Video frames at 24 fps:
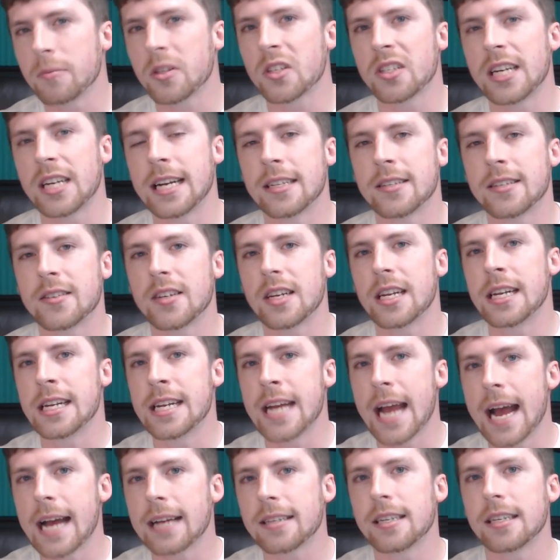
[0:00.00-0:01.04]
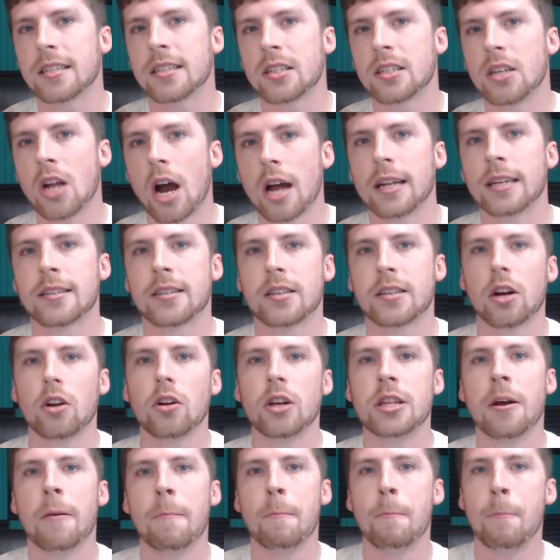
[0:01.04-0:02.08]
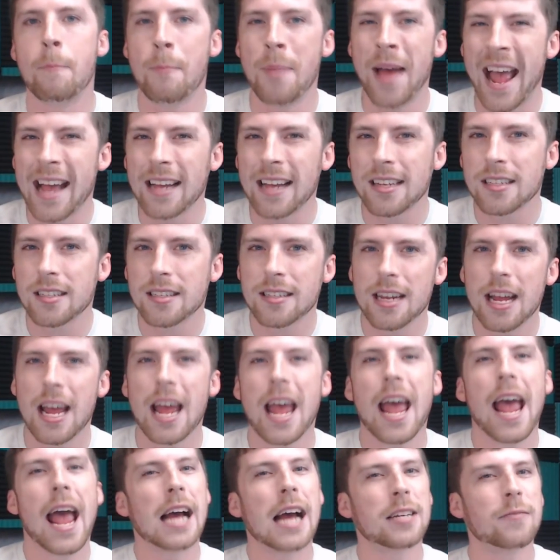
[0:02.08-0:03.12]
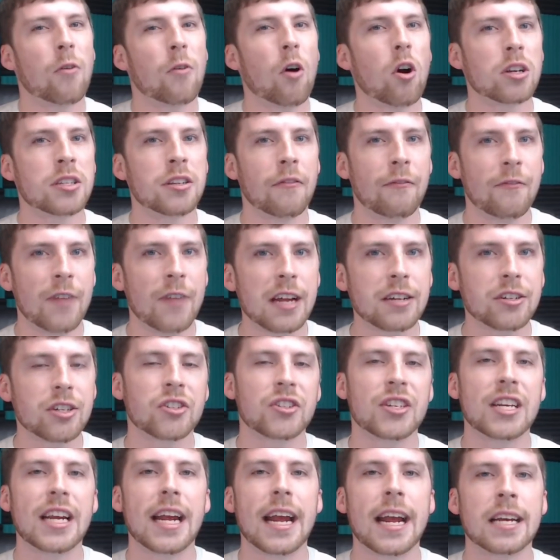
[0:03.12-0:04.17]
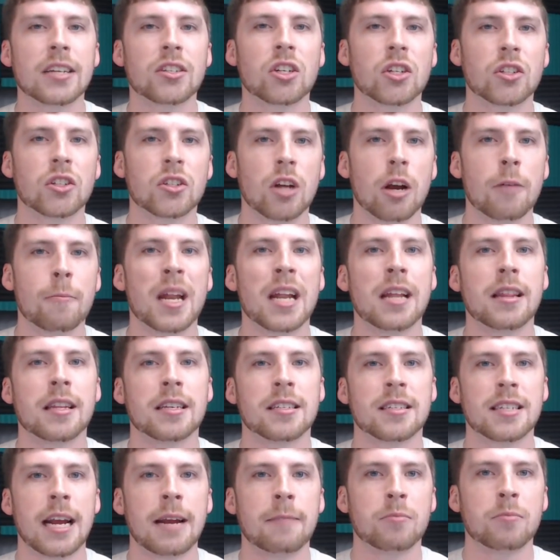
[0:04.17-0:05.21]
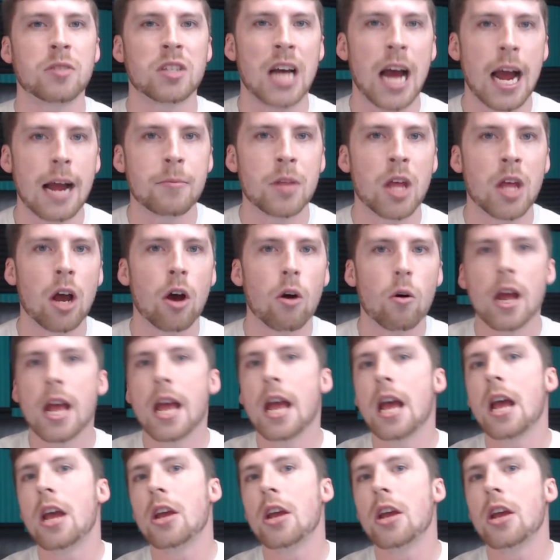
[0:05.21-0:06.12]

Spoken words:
sense, yes, it's not necessarily the best as far as efficiency is concerned, but at the same time though,